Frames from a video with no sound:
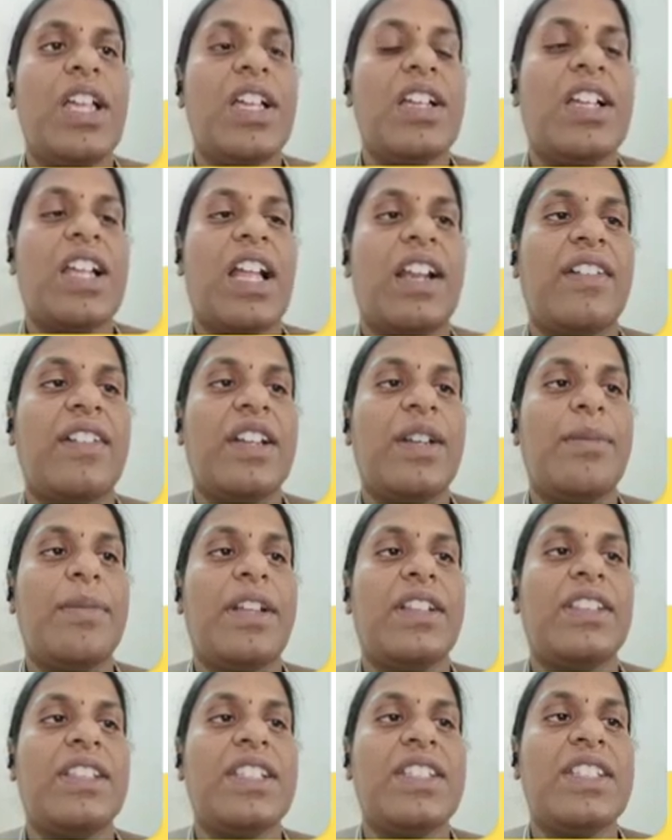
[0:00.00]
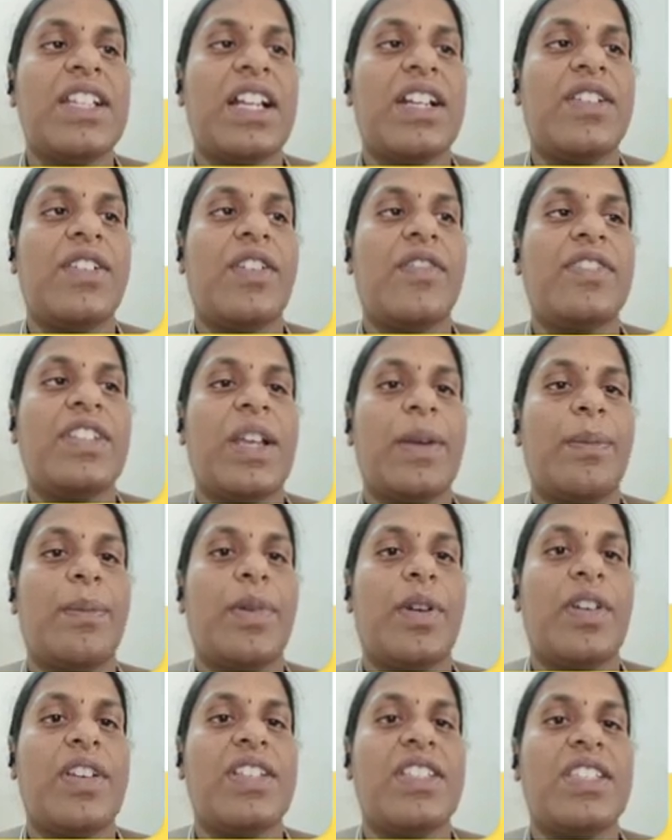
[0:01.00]
calculate monthly salary of the
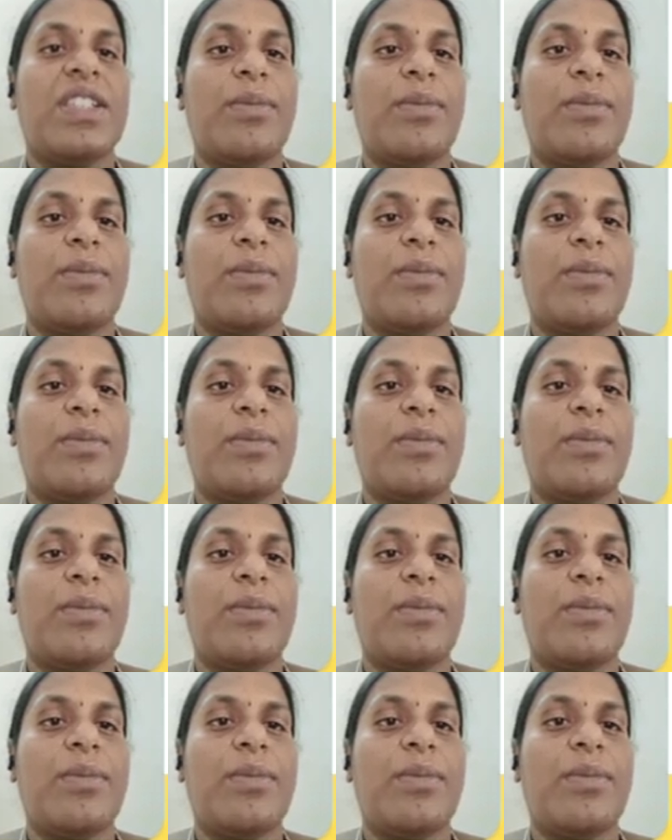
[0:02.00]
employees.